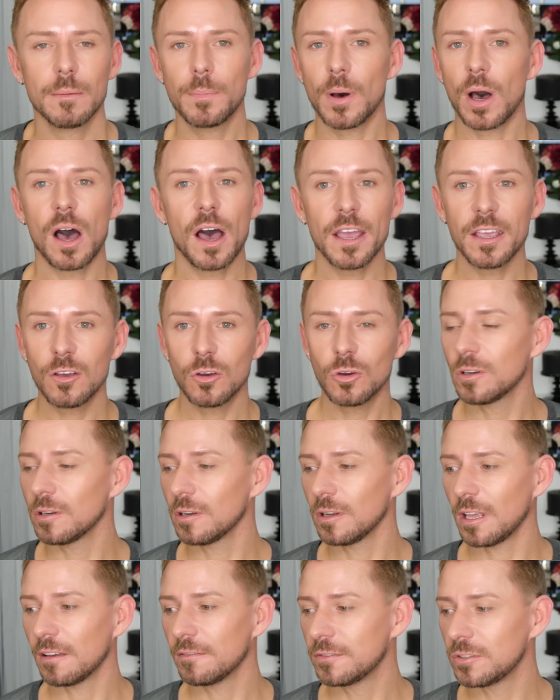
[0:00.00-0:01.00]
but I
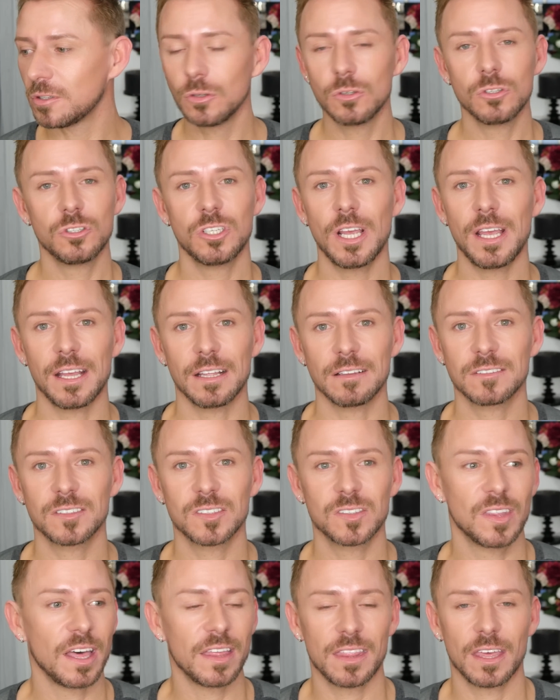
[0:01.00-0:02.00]
couldn't give two
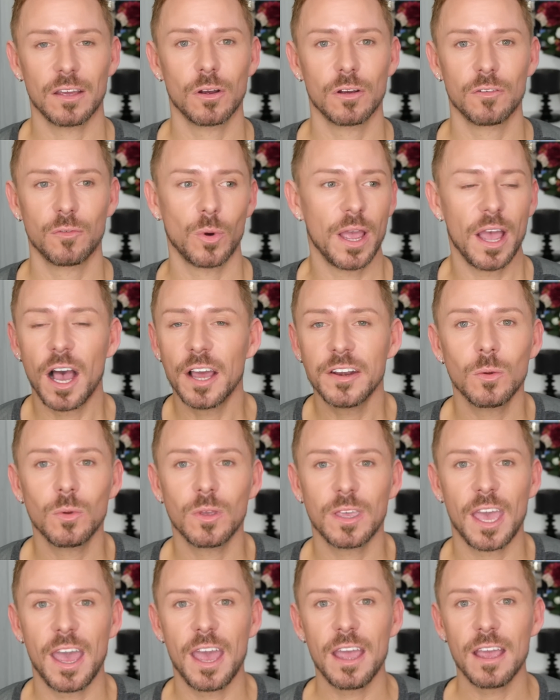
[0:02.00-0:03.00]
shits that they're overweight. I don't
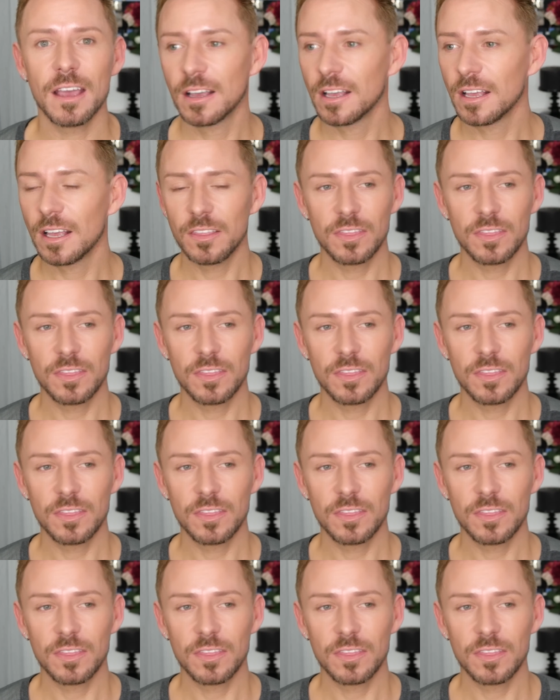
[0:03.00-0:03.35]
care.